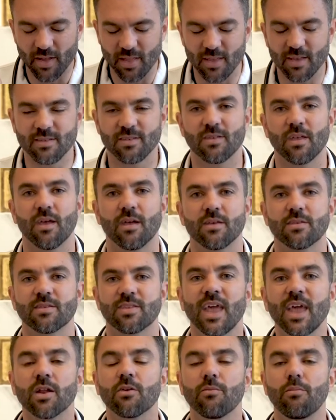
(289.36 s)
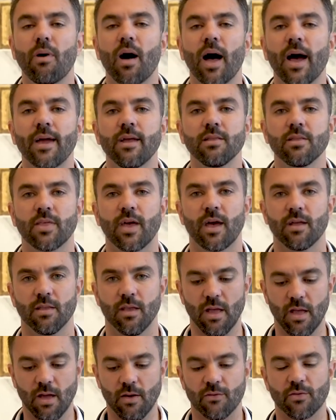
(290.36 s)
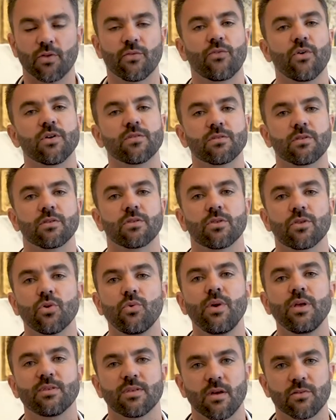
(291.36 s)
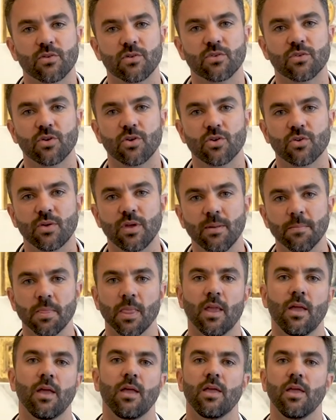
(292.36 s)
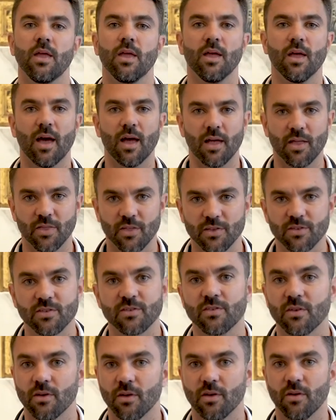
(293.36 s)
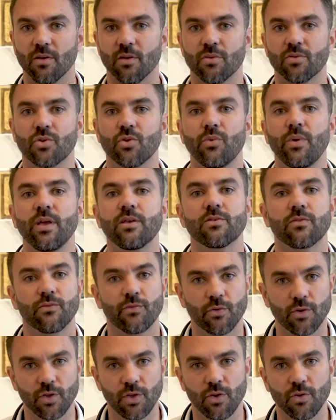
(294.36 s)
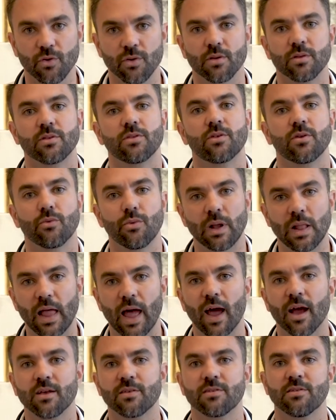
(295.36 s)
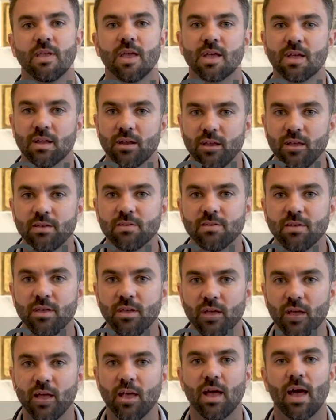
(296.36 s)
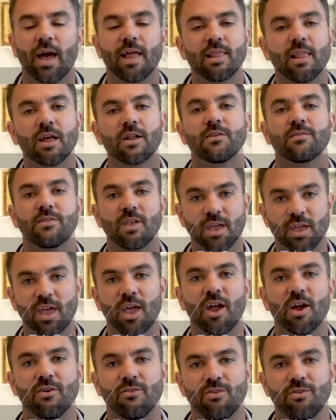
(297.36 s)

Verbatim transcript: in a, a state of mind that the first two weeks after surgery, this is two weeks for you to relax, take it easy, and let us take care